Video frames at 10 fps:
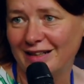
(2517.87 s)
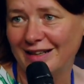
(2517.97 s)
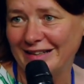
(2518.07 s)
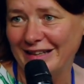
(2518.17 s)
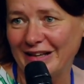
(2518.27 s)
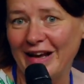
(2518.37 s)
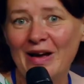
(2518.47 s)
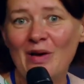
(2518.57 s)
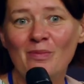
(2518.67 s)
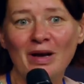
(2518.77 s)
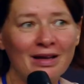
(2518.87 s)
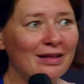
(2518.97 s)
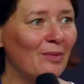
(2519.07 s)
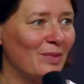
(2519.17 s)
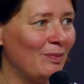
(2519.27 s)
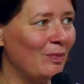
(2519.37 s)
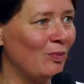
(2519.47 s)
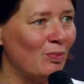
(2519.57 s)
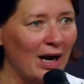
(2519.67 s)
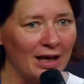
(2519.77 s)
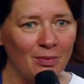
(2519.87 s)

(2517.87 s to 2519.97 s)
to a citizen